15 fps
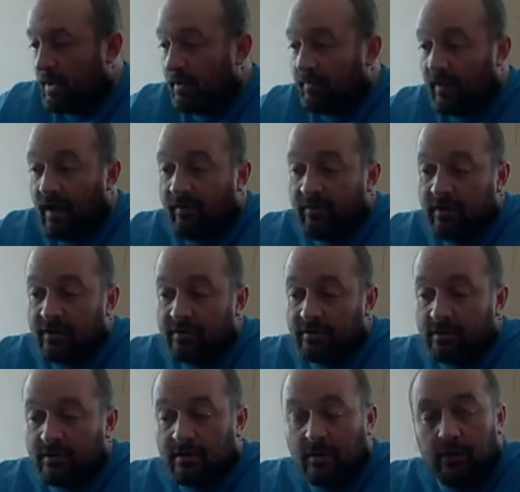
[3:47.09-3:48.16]
And if I have any
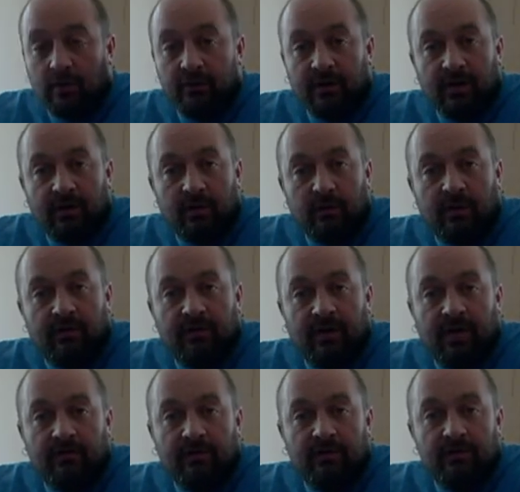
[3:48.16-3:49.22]
issues, then I'll go 10 to 1. If I
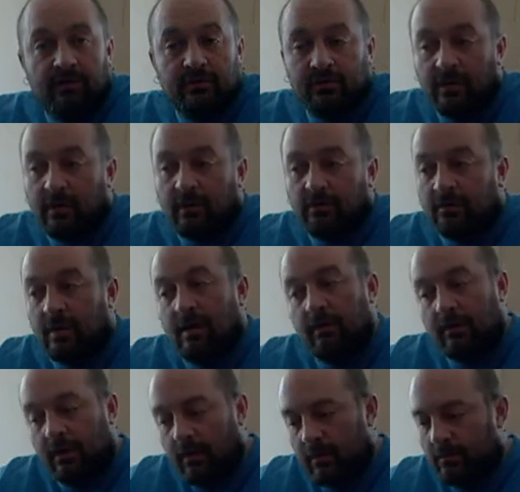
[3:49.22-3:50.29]
have any issues, then I'll try
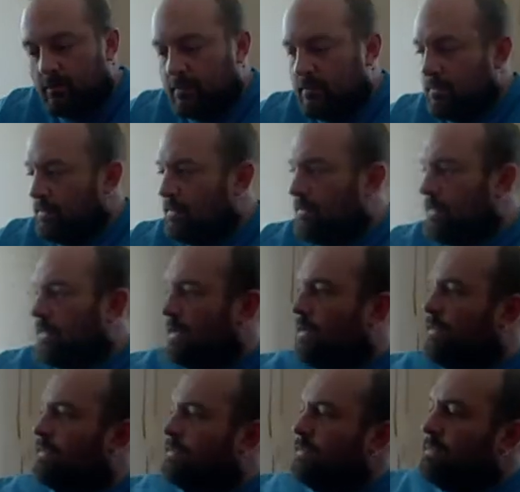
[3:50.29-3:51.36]

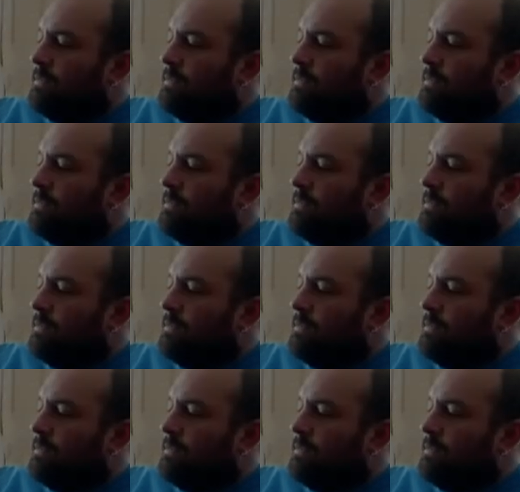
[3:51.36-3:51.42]
without